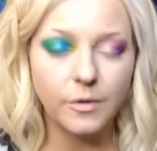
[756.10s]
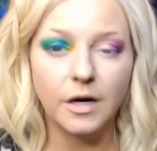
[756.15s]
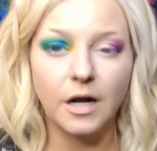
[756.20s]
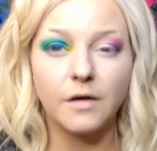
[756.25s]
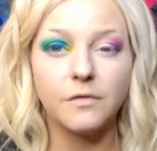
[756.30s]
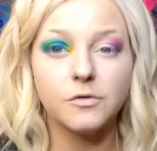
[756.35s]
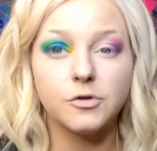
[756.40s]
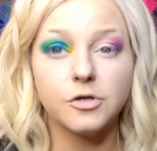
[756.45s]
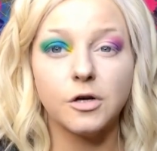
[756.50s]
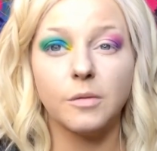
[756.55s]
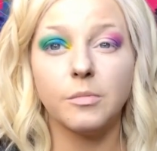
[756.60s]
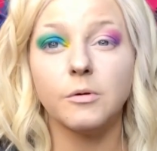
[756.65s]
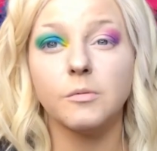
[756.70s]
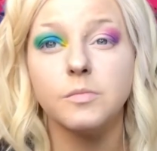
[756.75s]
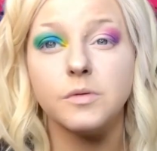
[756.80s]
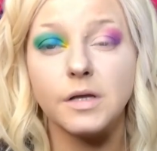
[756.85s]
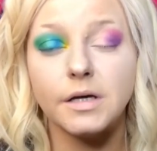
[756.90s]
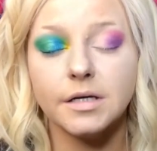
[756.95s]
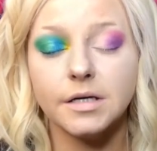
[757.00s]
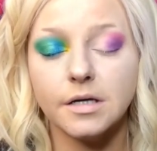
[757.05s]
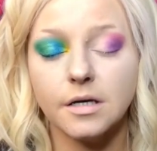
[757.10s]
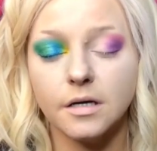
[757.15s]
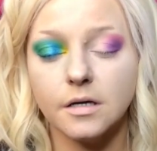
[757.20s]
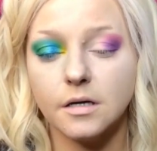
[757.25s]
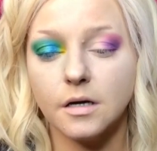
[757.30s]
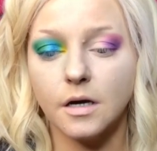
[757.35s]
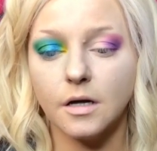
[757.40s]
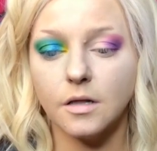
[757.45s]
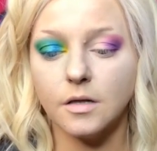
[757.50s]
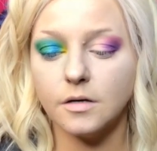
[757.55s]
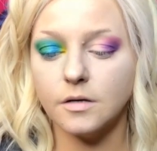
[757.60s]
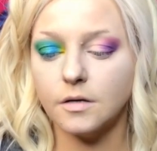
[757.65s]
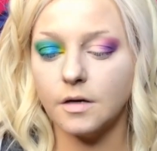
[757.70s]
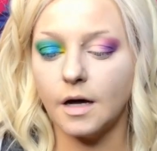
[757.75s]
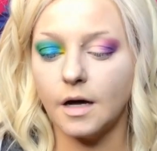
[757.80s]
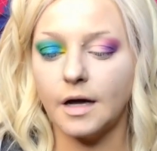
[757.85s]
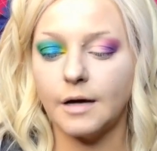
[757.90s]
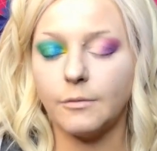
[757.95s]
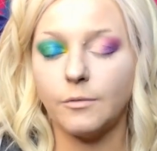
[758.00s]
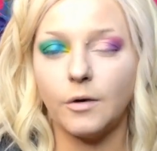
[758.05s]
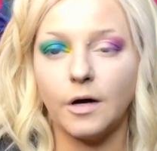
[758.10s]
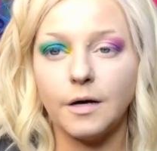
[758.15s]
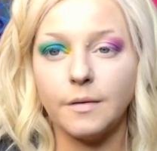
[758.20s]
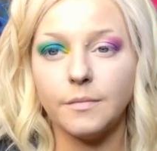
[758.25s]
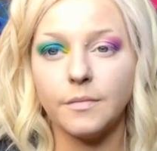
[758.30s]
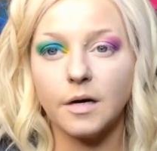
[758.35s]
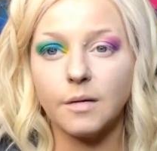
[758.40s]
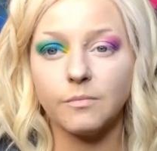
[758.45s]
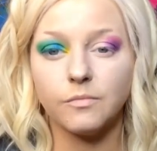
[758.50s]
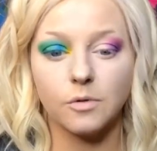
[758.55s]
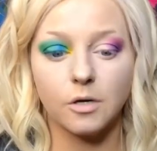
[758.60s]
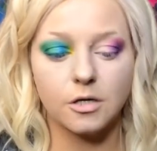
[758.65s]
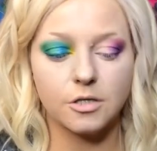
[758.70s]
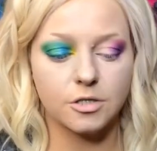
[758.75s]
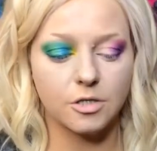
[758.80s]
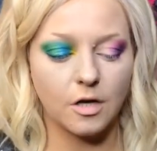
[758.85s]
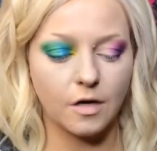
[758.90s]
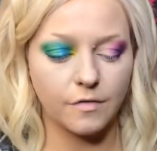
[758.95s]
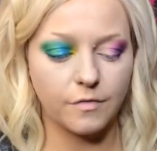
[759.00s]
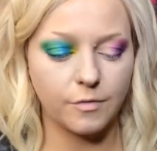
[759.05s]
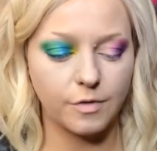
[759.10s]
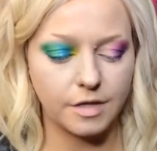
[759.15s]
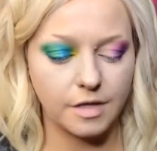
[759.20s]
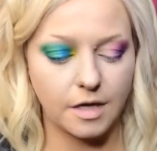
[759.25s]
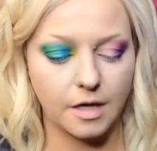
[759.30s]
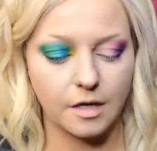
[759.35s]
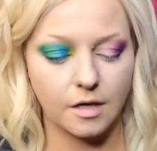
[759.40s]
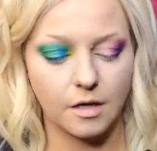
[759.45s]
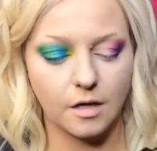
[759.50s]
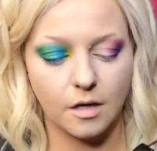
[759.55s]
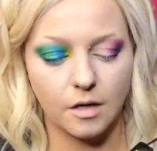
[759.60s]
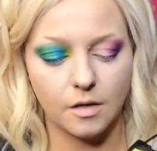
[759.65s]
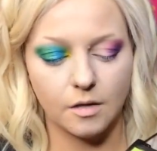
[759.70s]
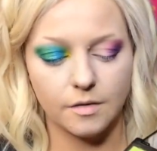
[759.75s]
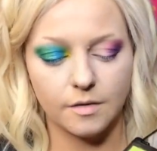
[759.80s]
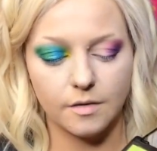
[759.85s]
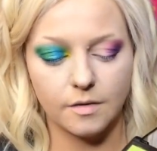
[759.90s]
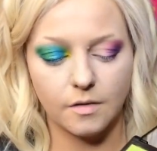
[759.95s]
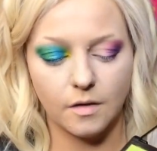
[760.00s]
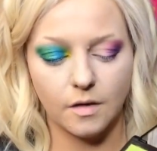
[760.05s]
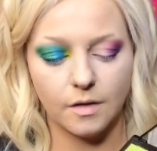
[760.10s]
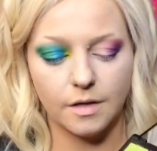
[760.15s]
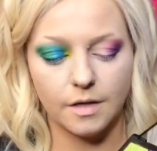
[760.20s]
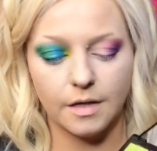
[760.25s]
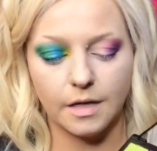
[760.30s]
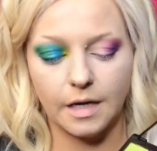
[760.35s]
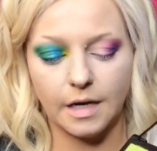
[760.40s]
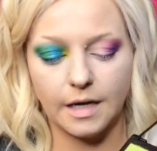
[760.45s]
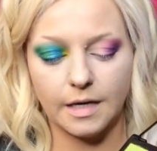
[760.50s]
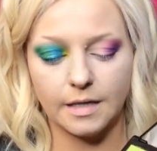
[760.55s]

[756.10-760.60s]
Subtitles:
When I have trouble blending a color, I wipe my brush off with that color on it,